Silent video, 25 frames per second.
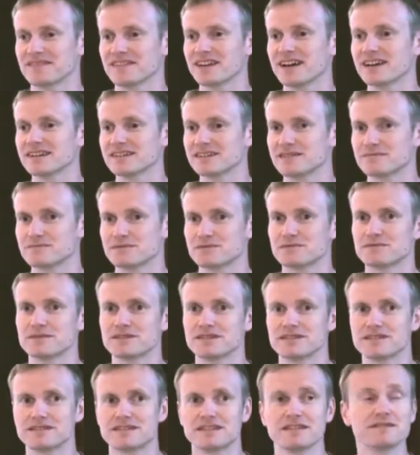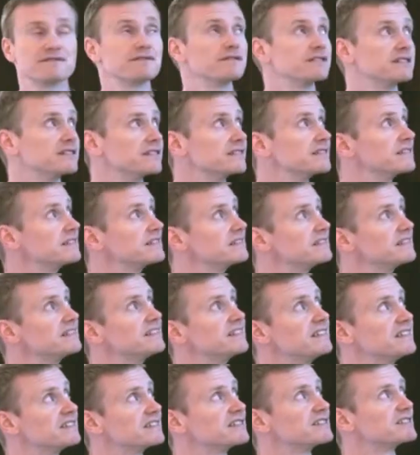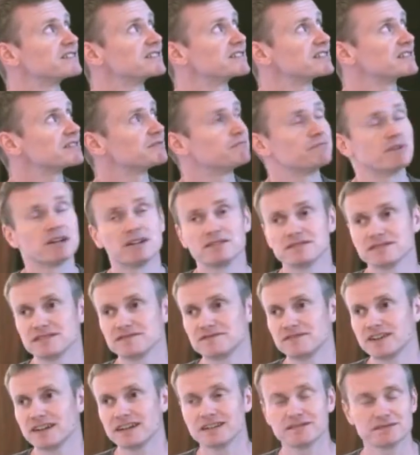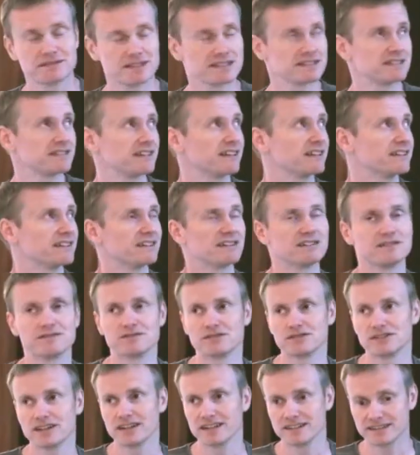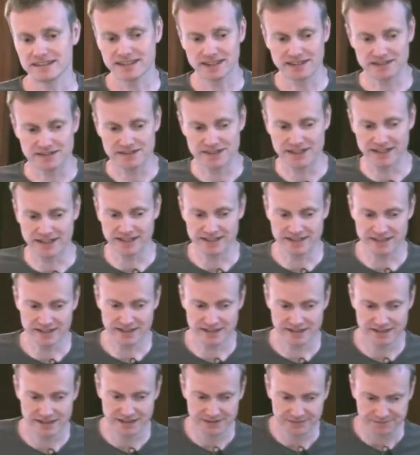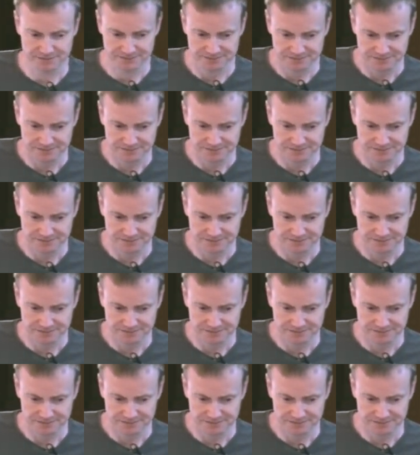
that comes with a different composer file, which then overwrites our changes.